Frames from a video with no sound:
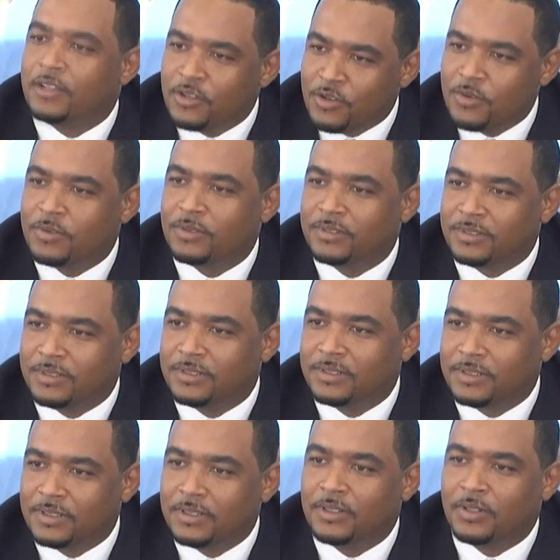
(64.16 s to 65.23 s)
no.
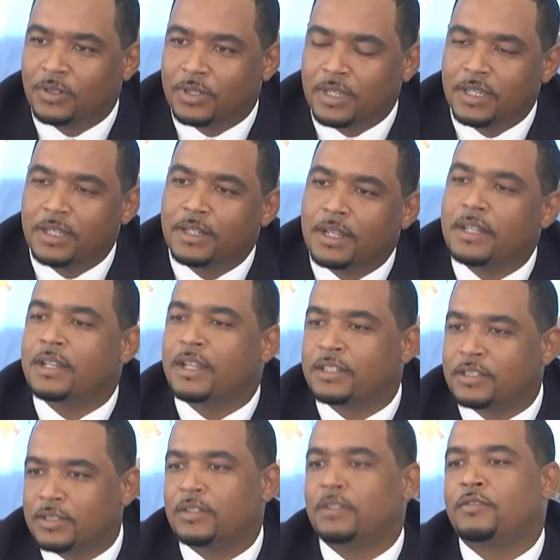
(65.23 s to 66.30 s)
Okay,
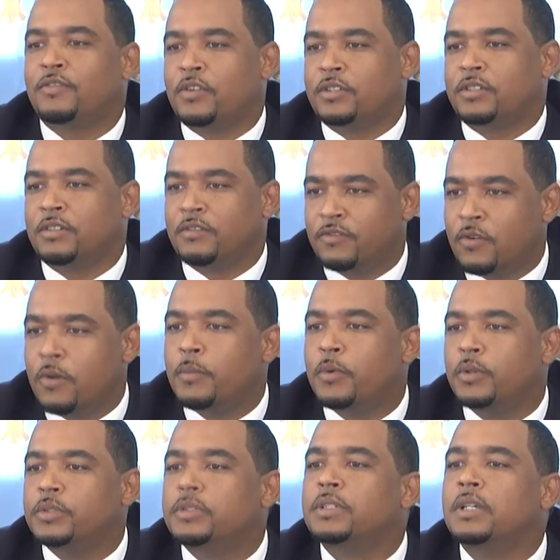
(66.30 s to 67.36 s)
that's first and
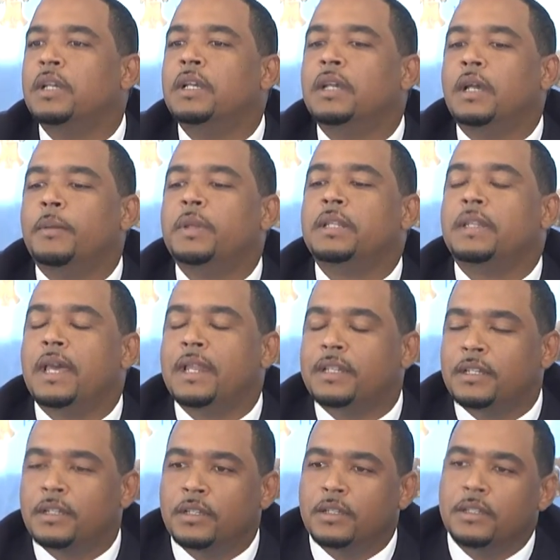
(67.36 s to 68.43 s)
foremost. I mean,
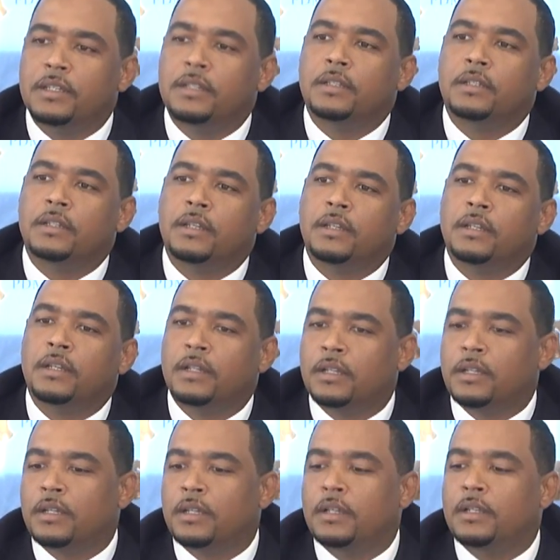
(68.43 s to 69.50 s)
that
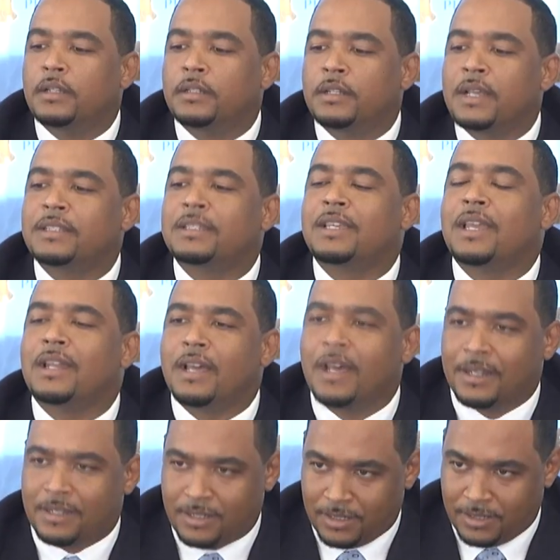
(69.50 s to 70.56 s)

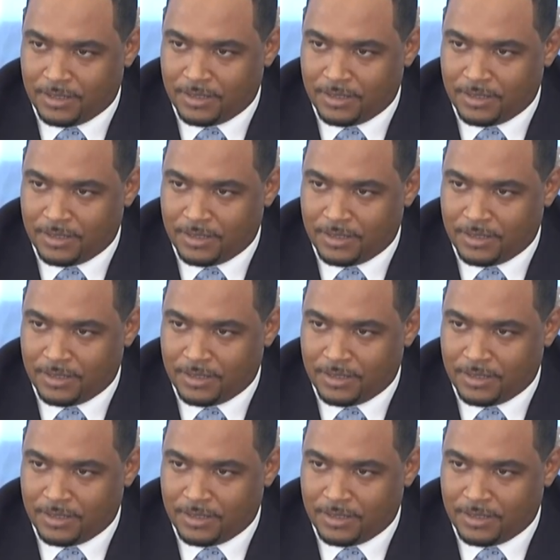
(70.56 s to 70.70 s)
cannot